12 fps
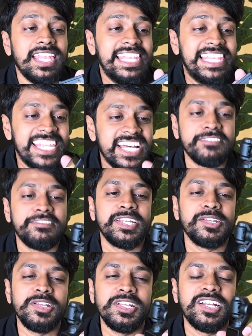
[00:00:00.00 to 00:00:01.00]

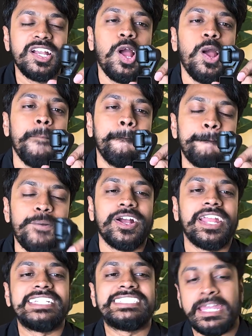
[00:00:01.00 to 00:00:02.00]
loving
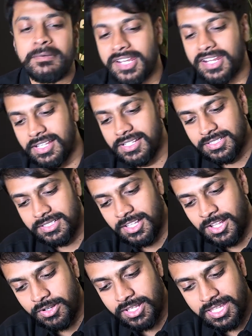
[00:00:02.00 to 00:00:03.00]
pocket camera.
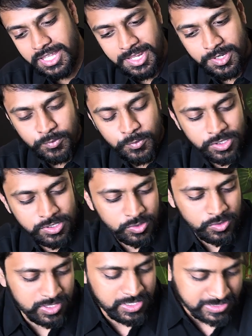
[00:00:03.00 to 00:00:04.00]
Okay, and what
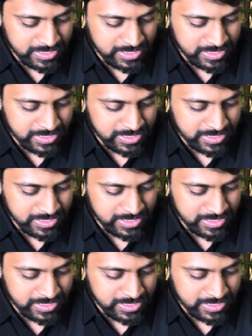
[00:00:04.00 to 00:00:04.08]
all it